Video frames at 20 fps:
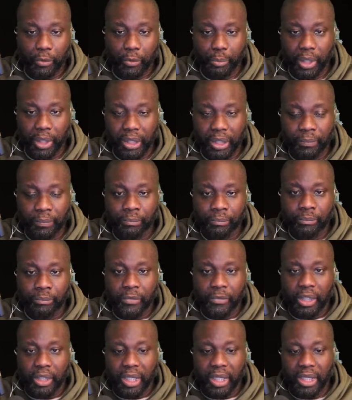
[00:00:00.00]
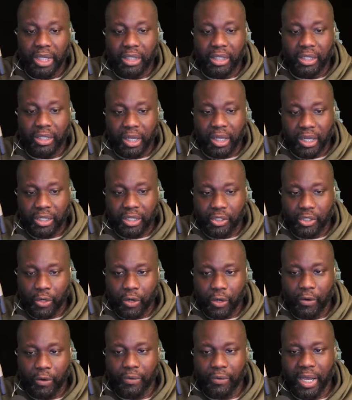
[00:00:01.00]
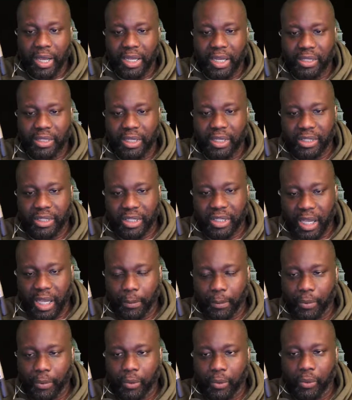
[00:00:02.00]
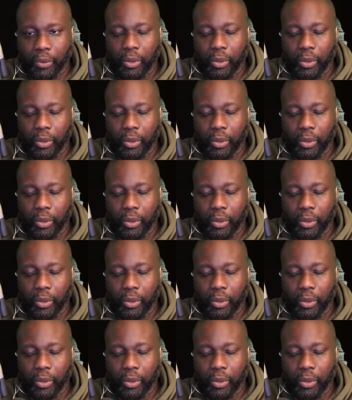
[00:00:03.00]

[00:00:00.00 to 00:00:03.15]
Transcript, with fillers: But he does serve as an example